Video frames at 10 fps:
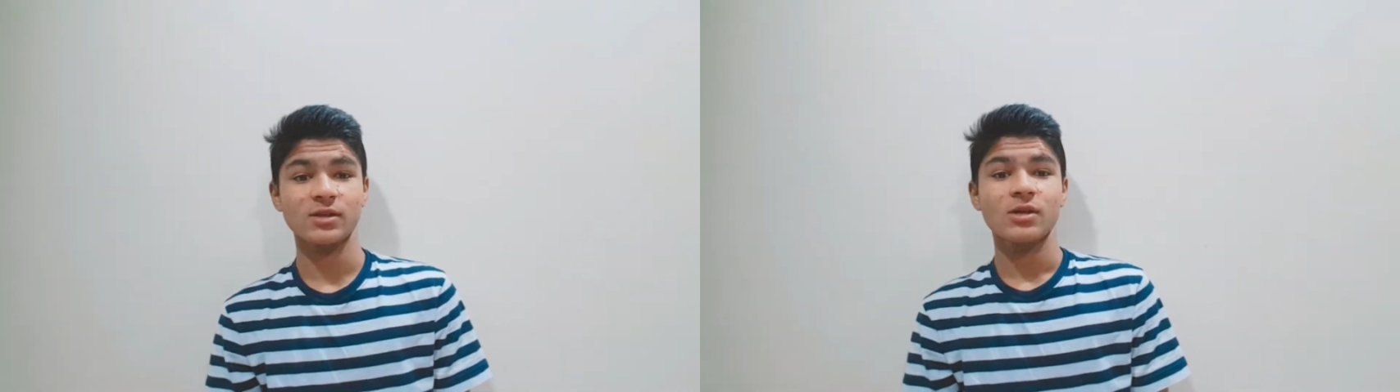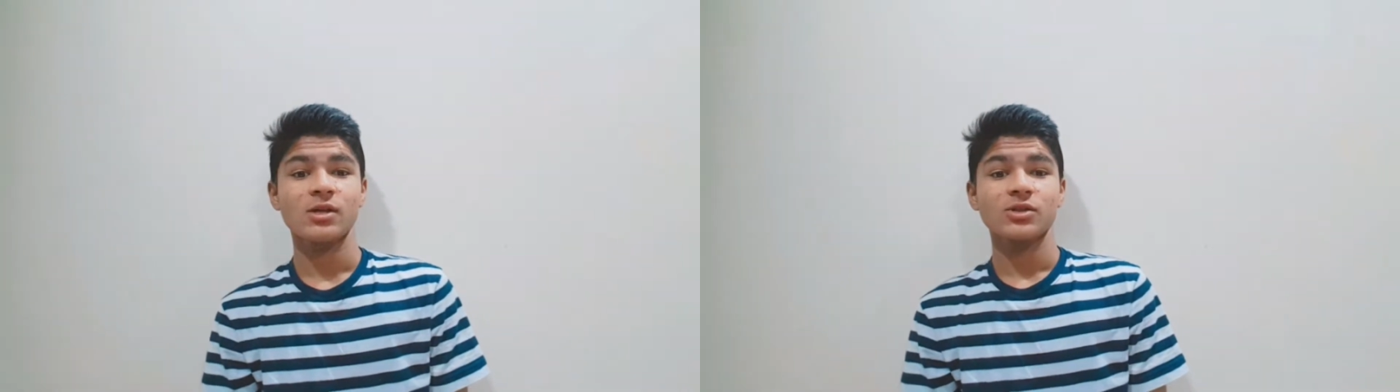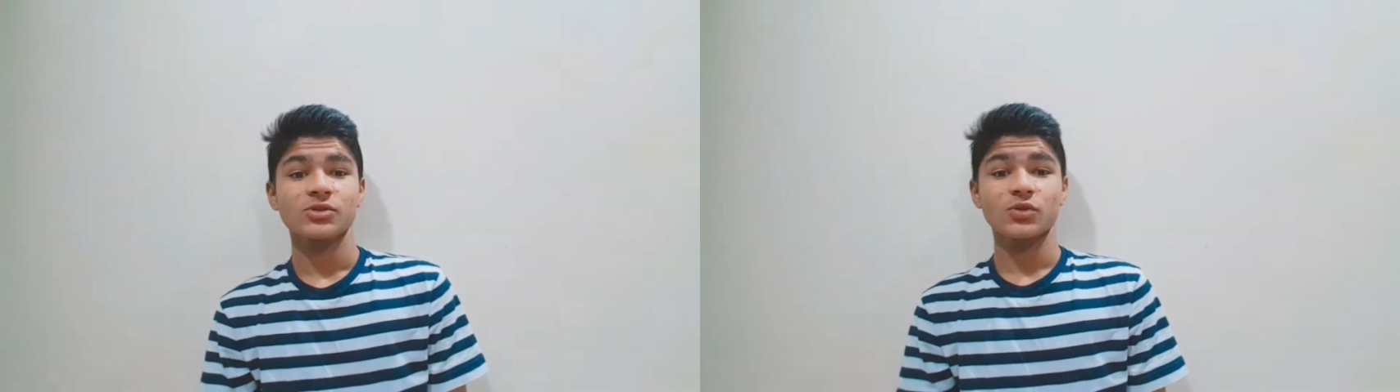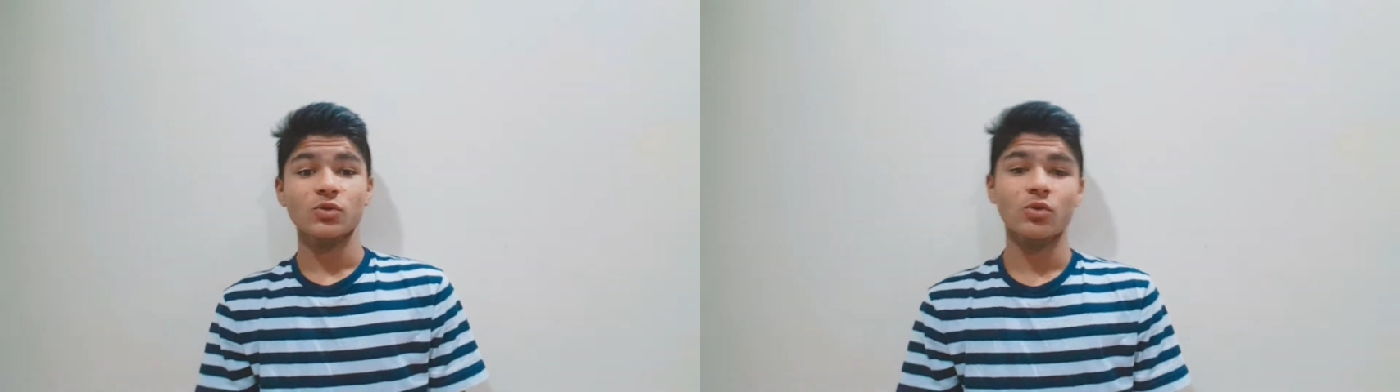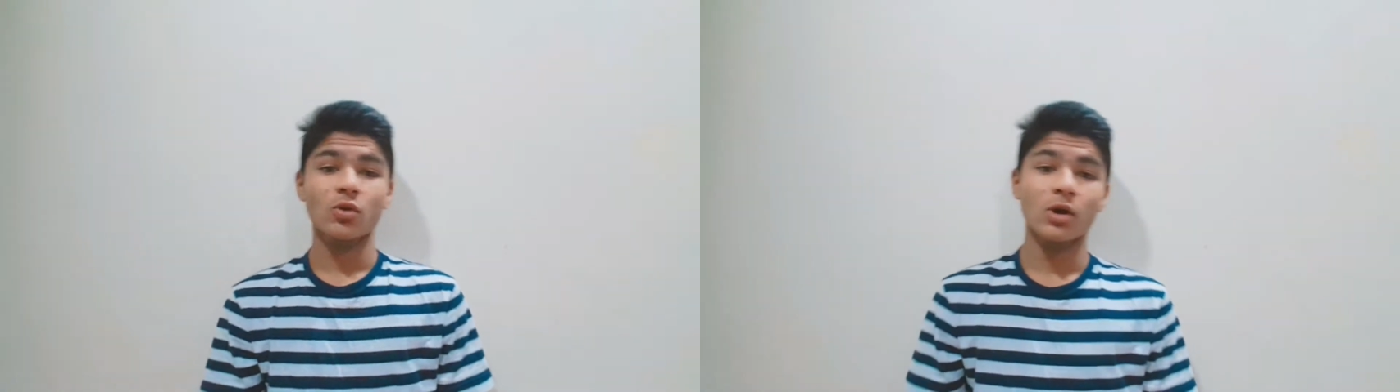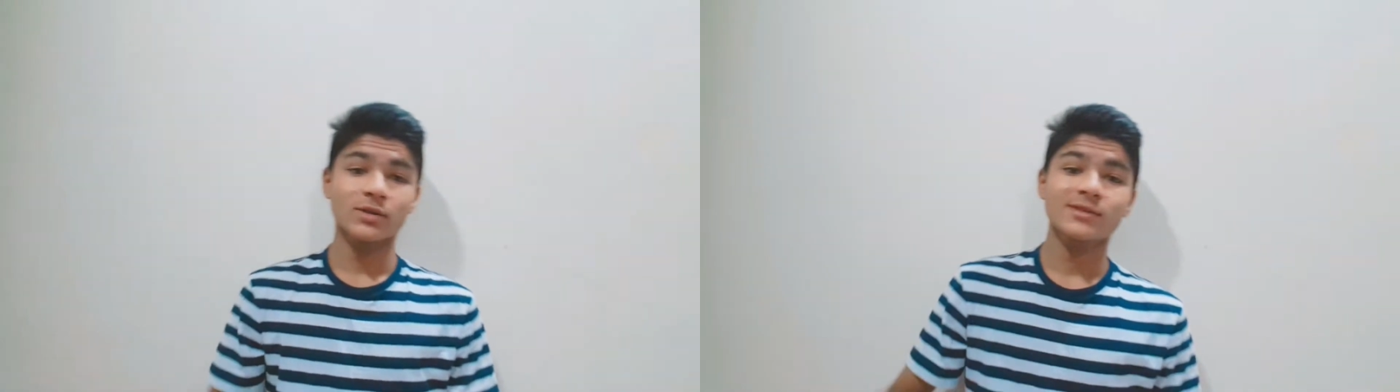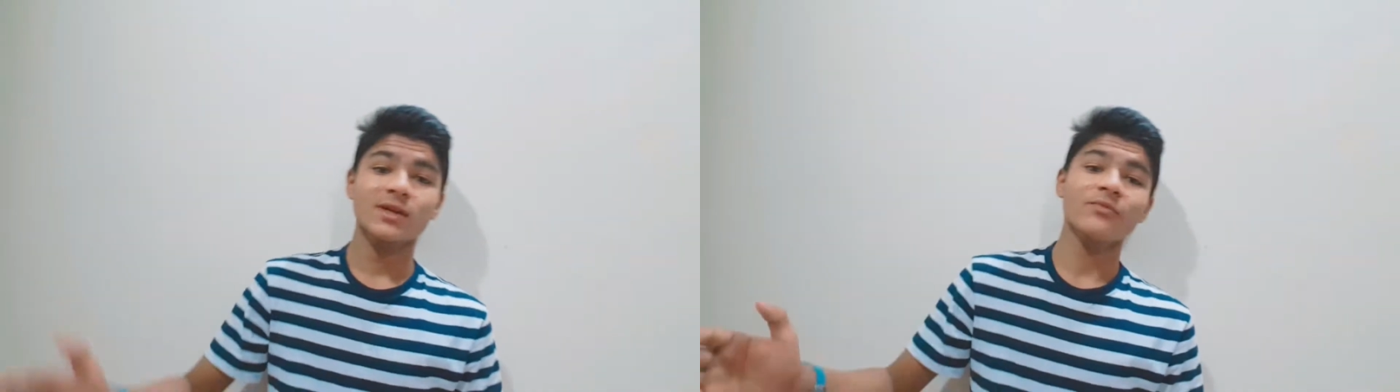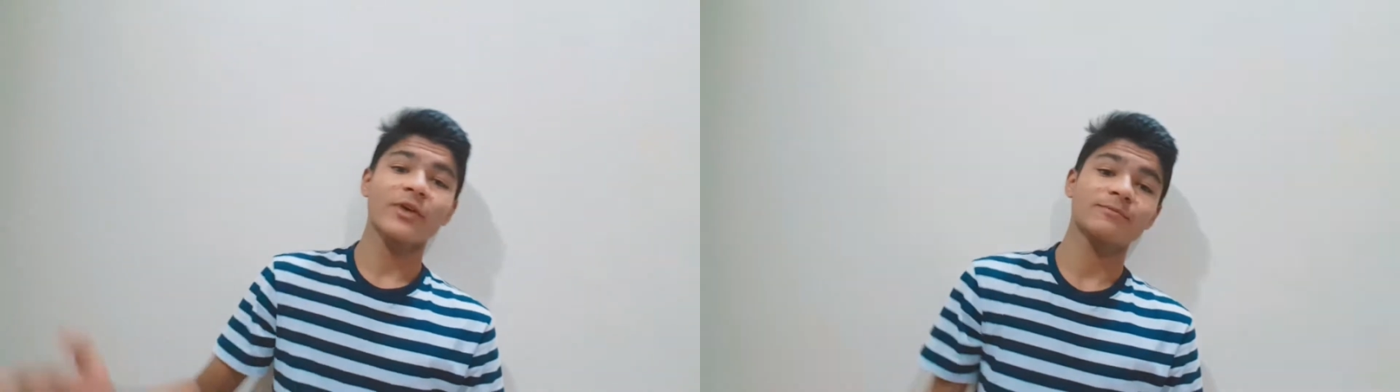so on
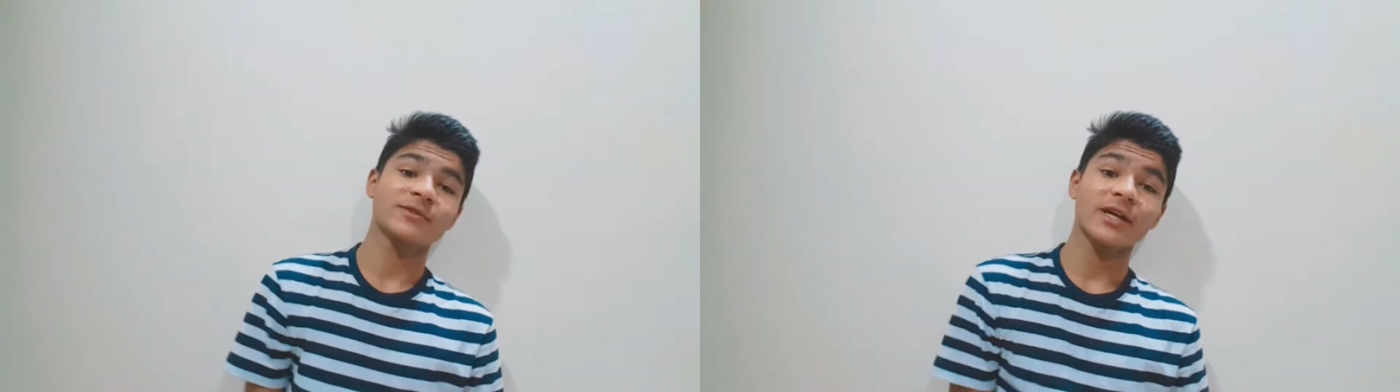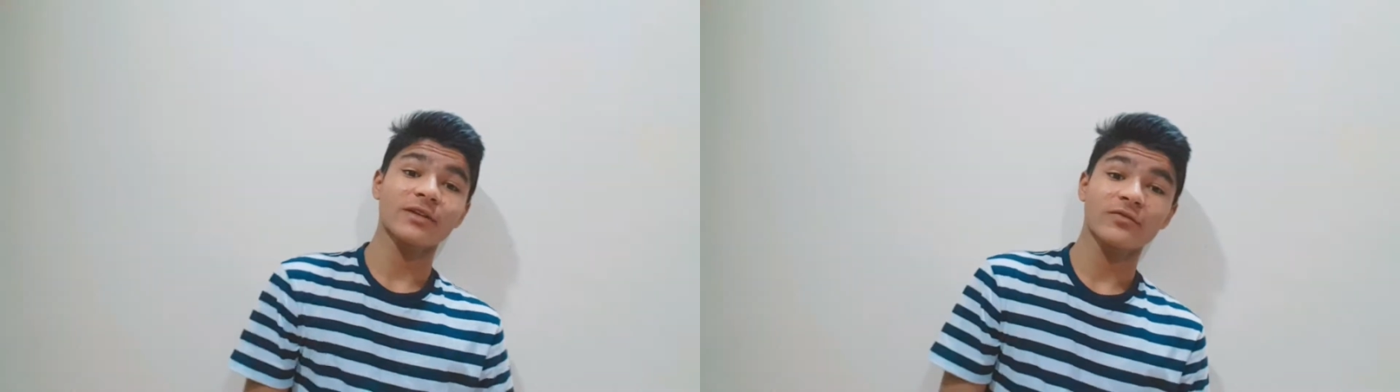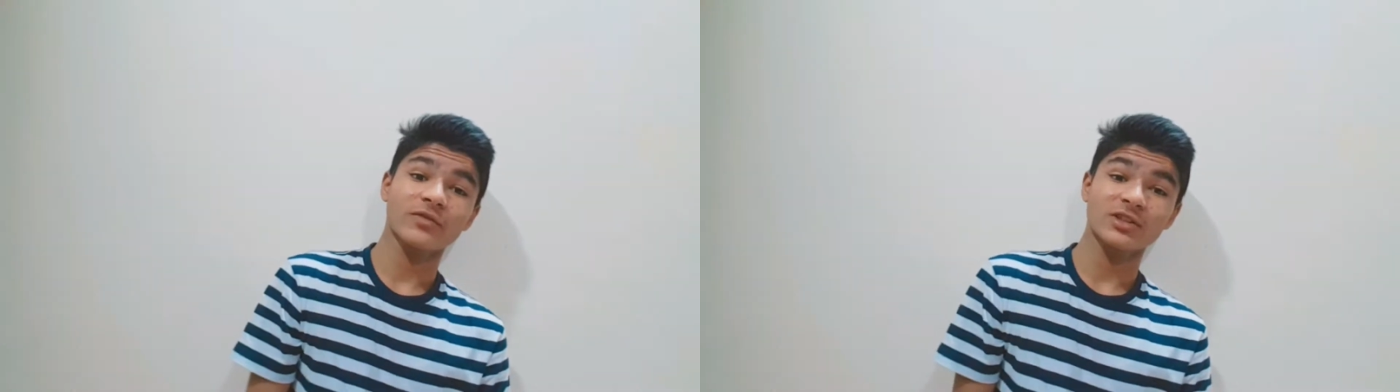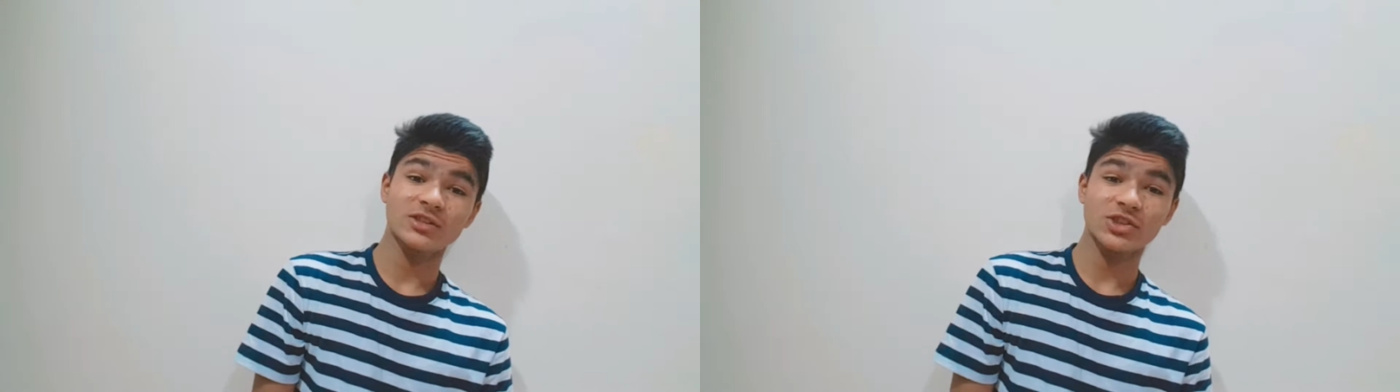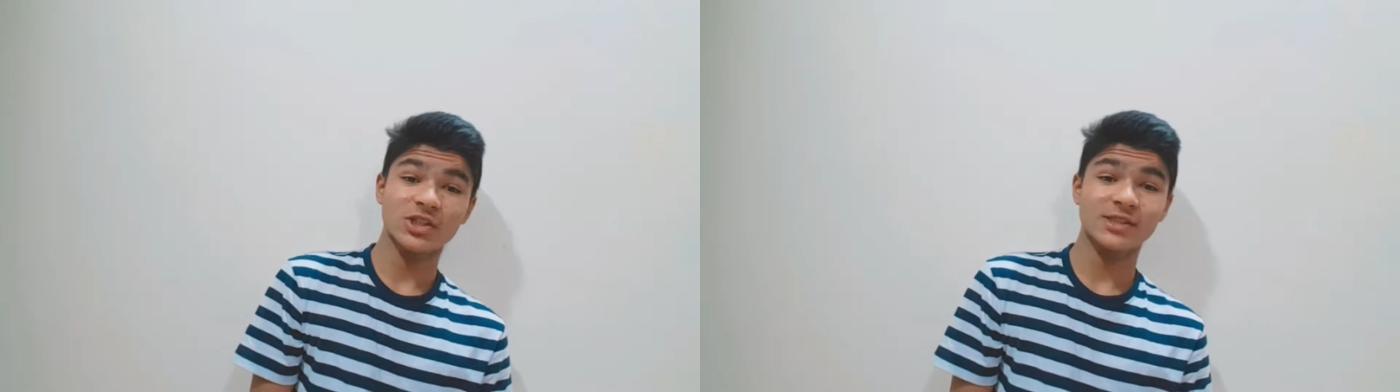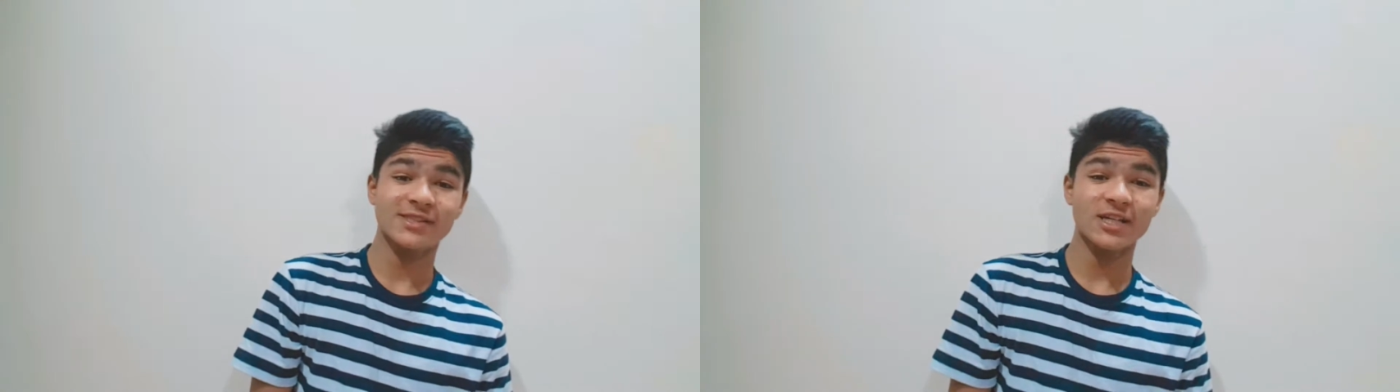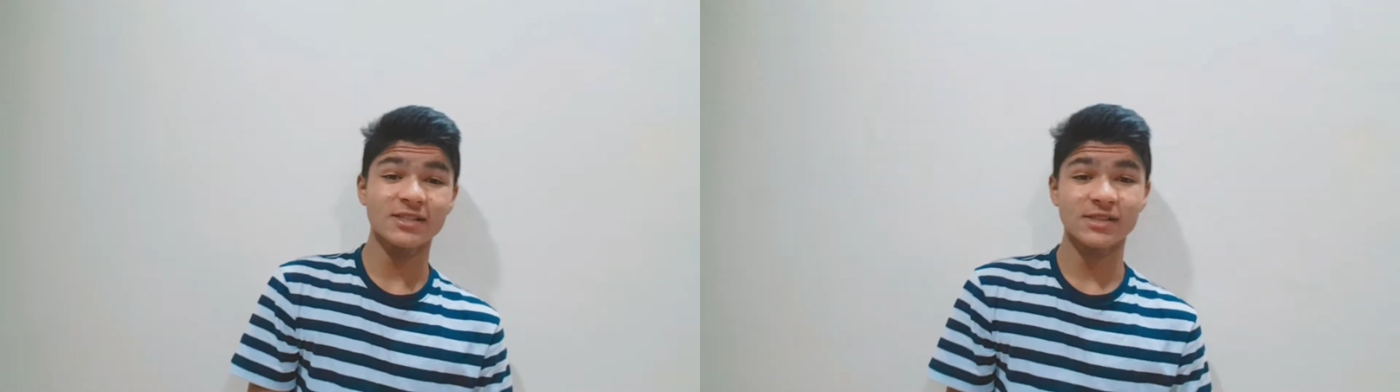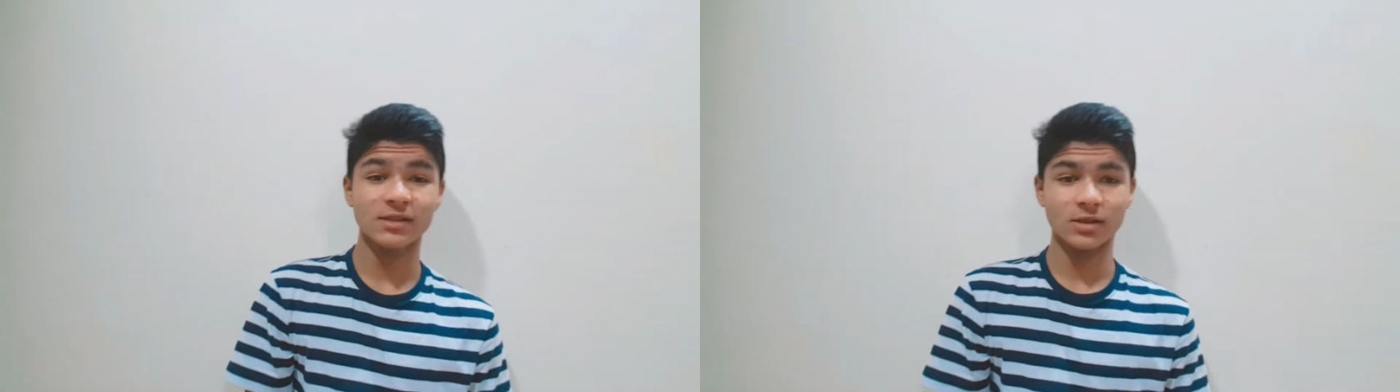some website which is just